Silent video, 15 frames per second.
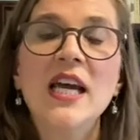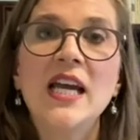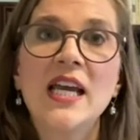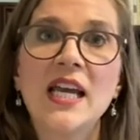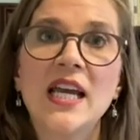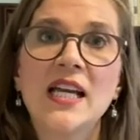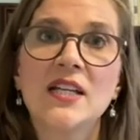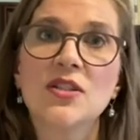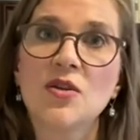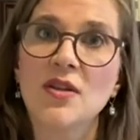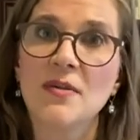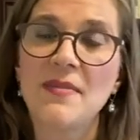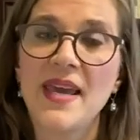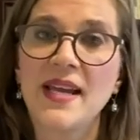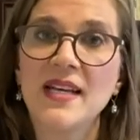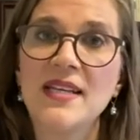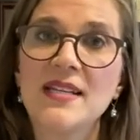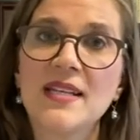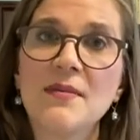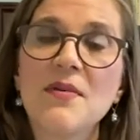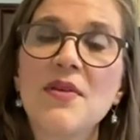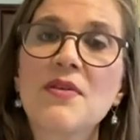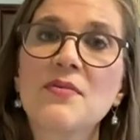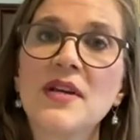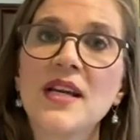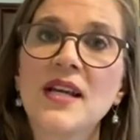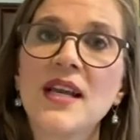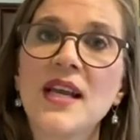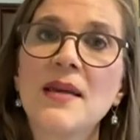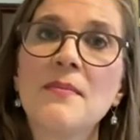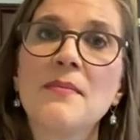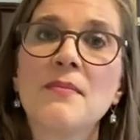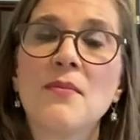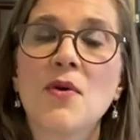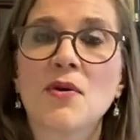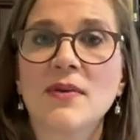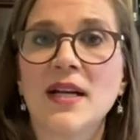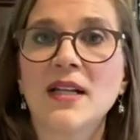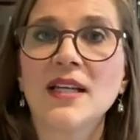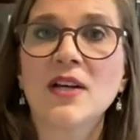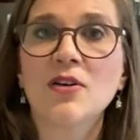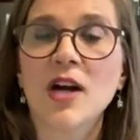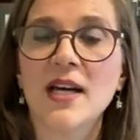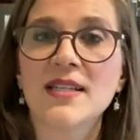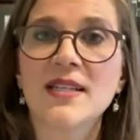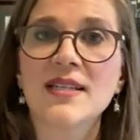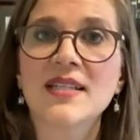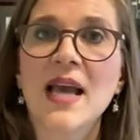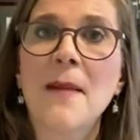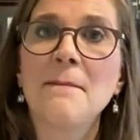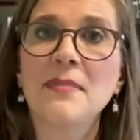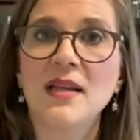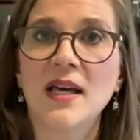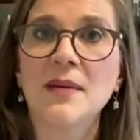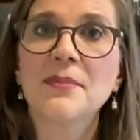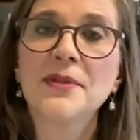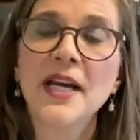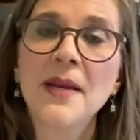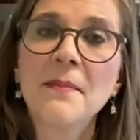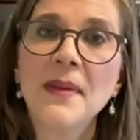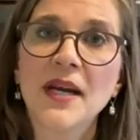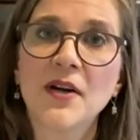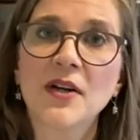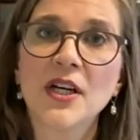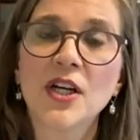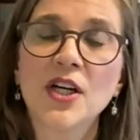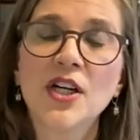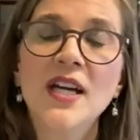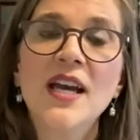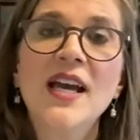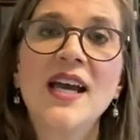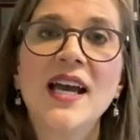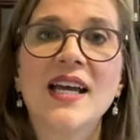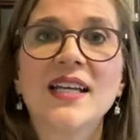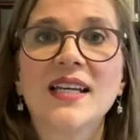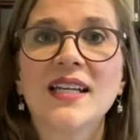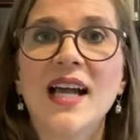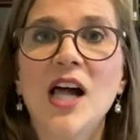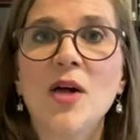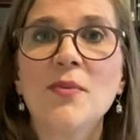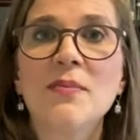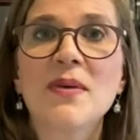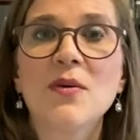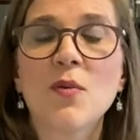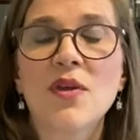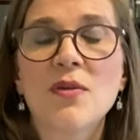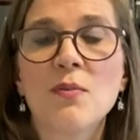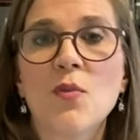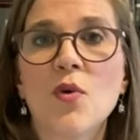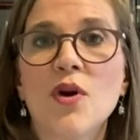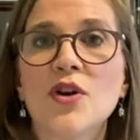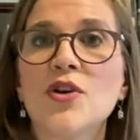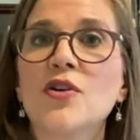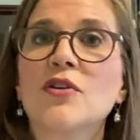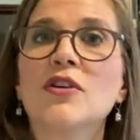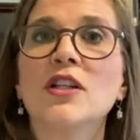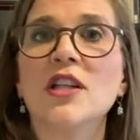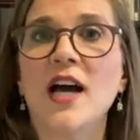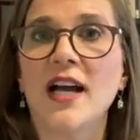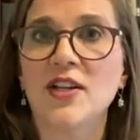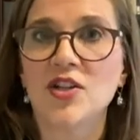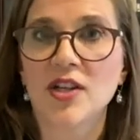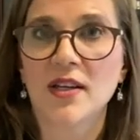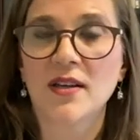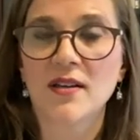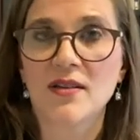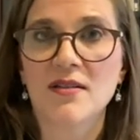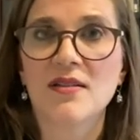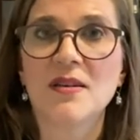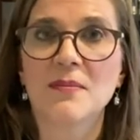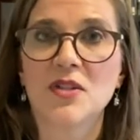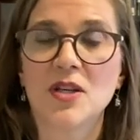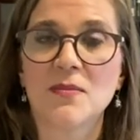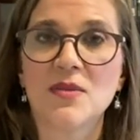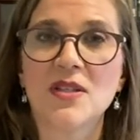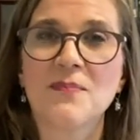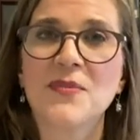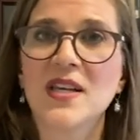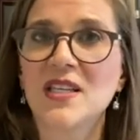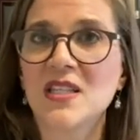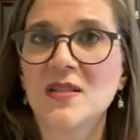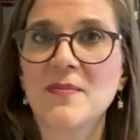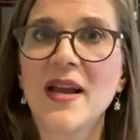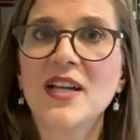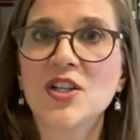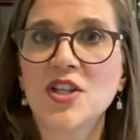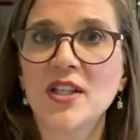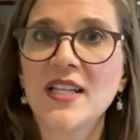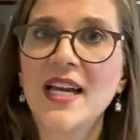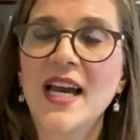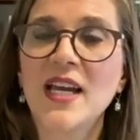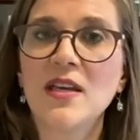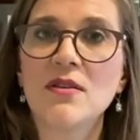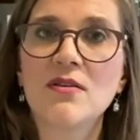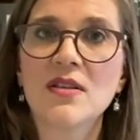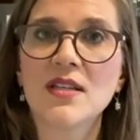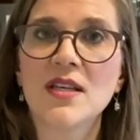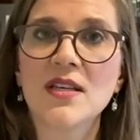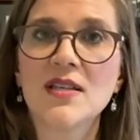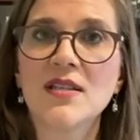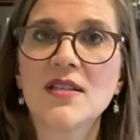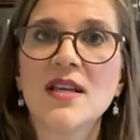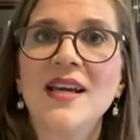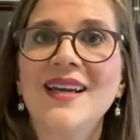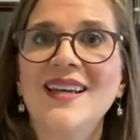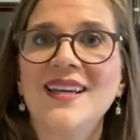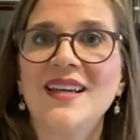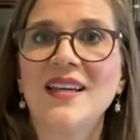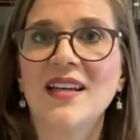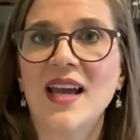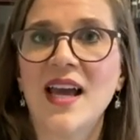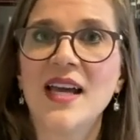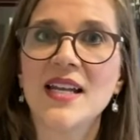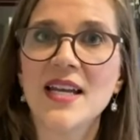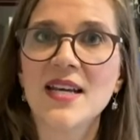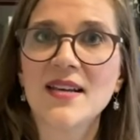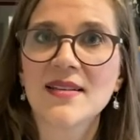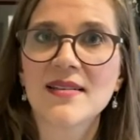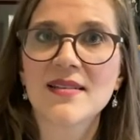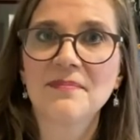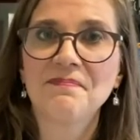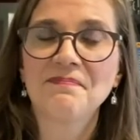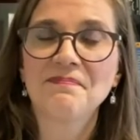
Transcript: And so the magnesium threonate more readily crosses that blood-brain barrier and can help with more neurologic symptoms. Especially I use this in headaches.